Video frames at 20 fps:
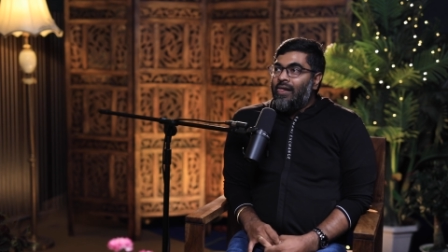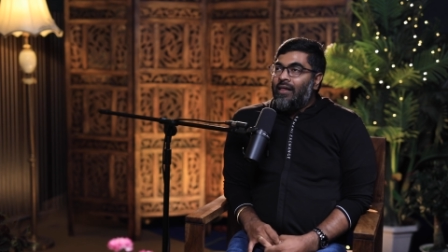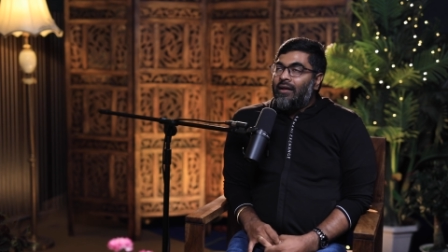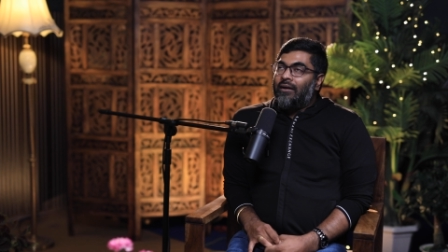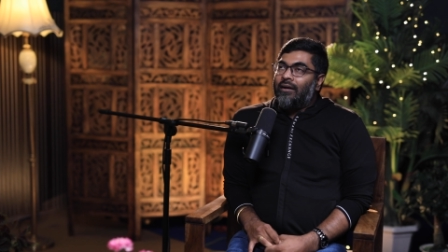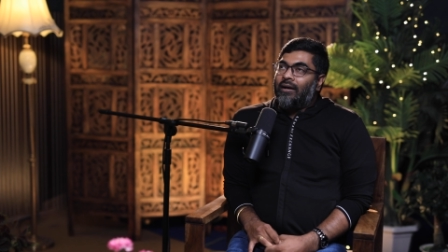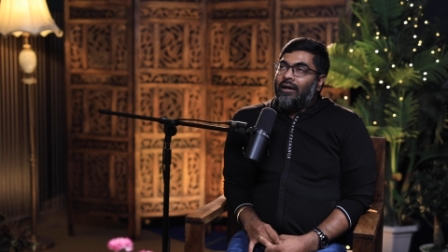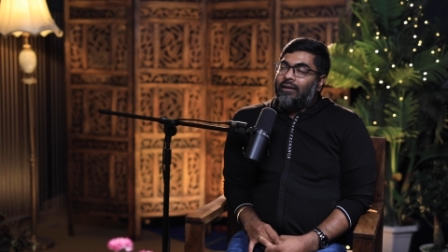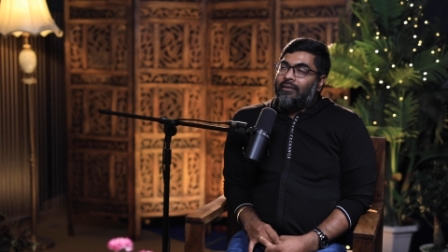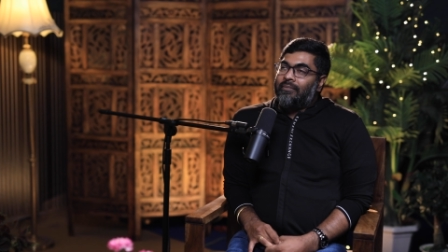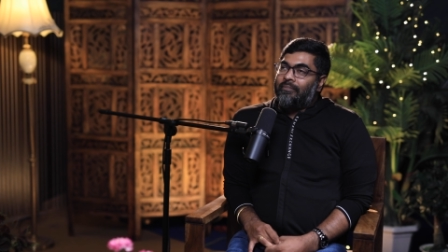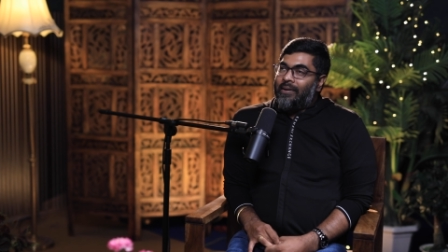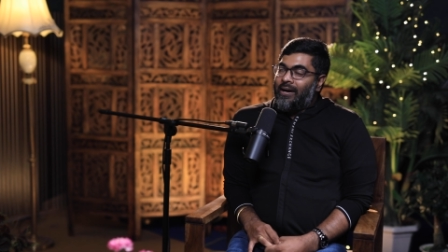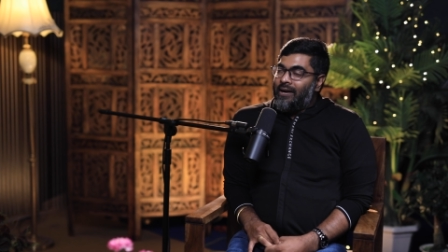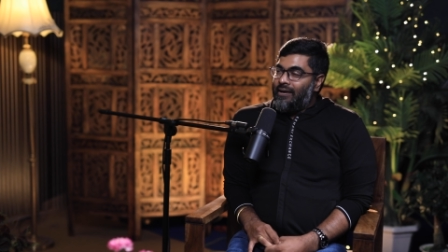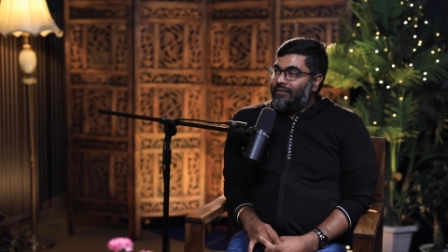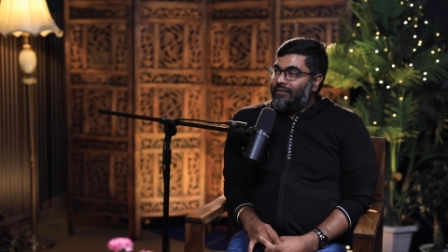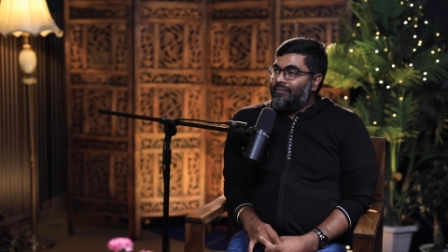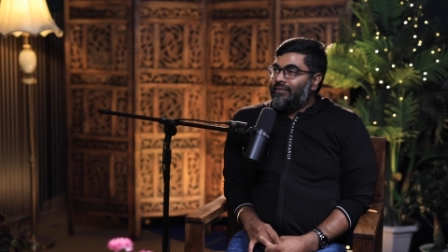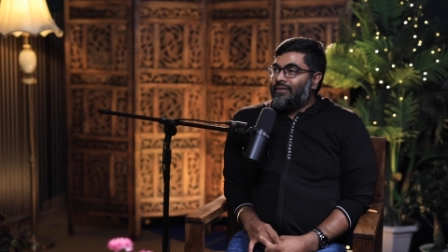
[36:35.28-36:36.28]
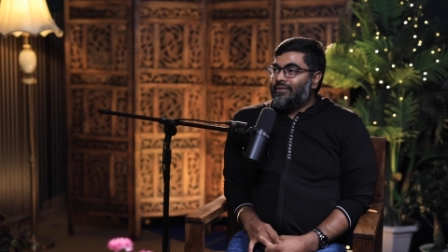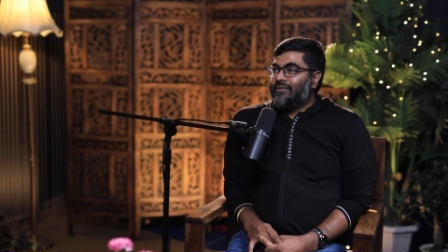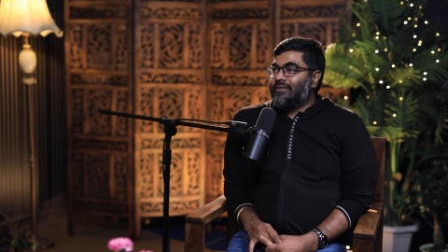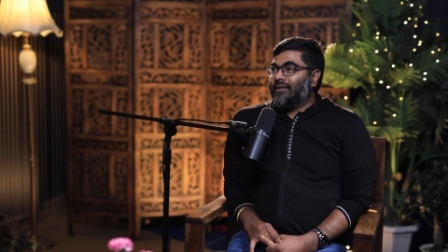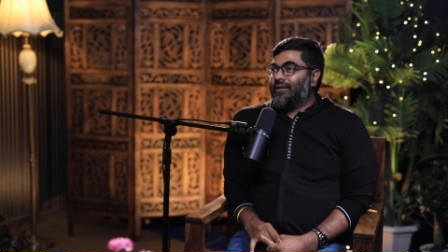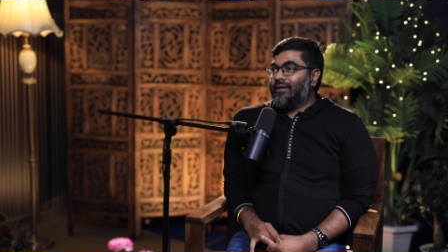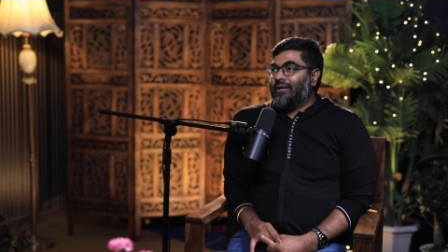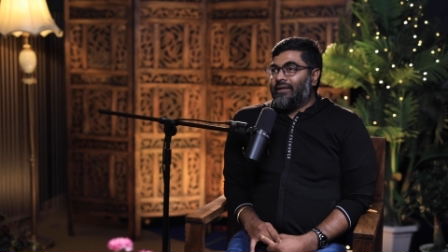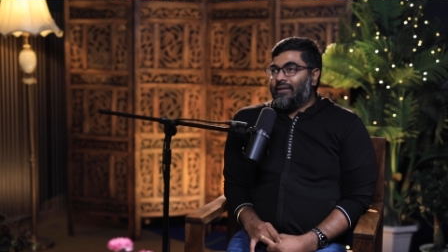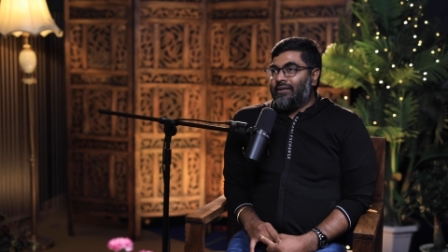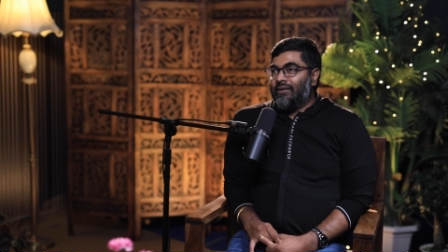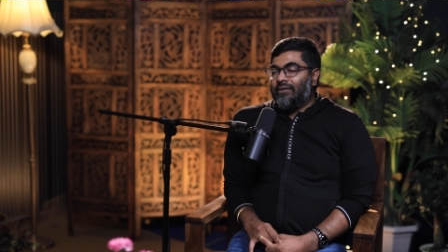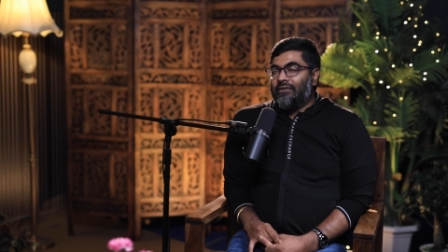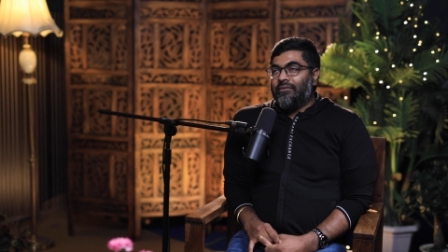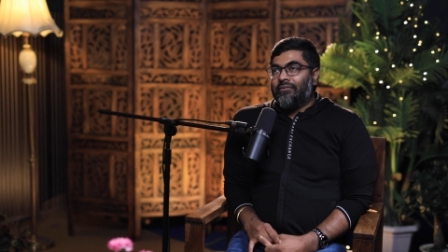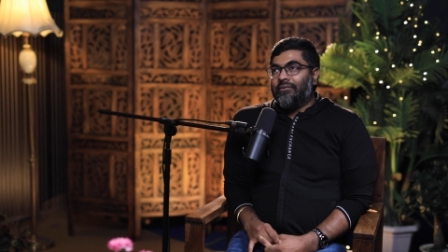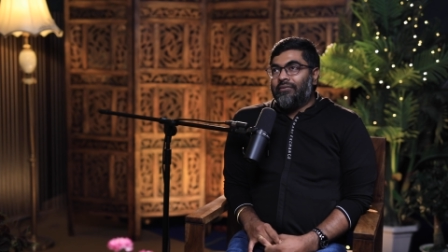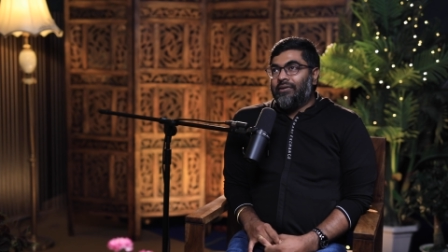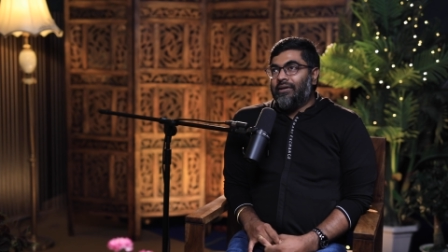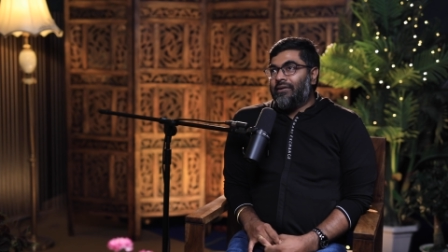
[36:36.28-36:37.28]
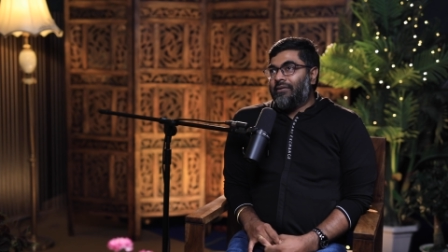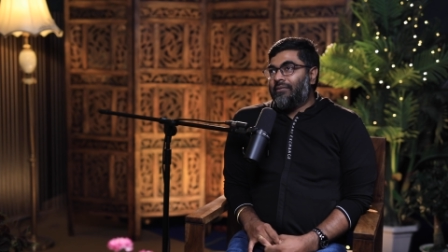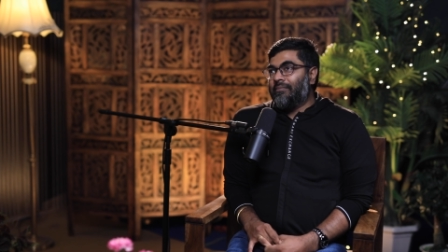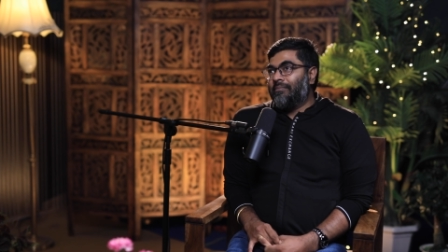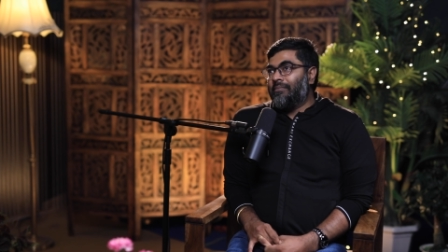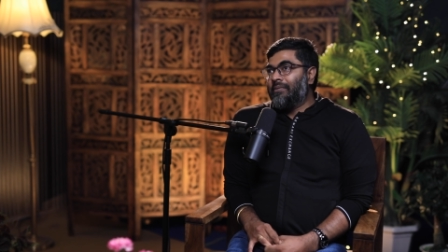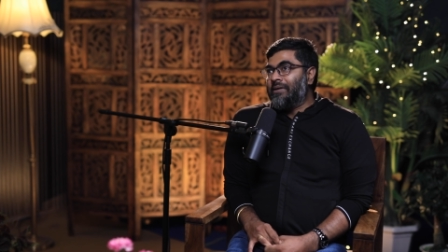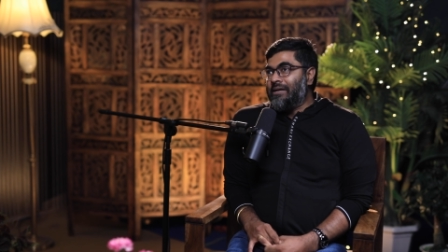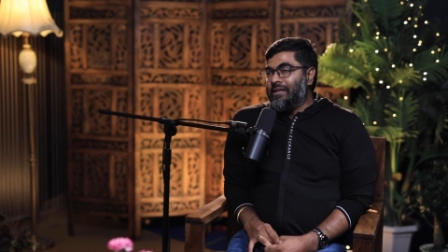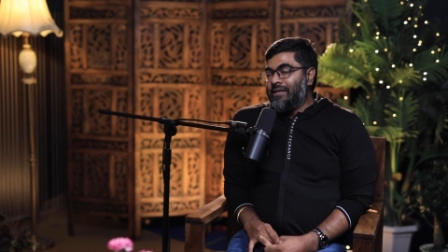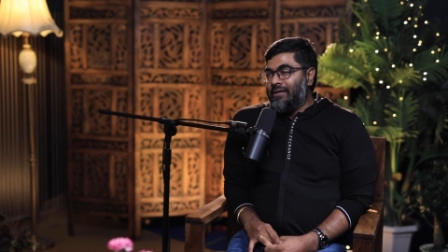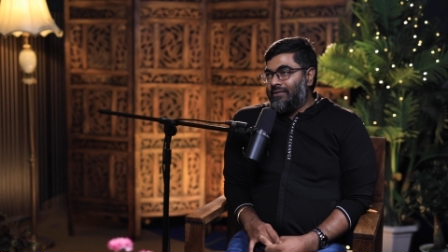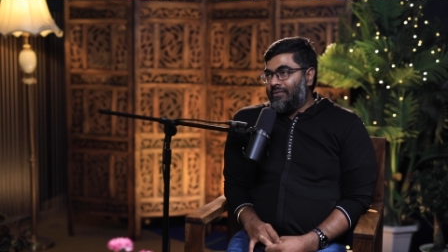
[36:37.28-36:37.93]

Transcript: to build the trust. As part of this journey,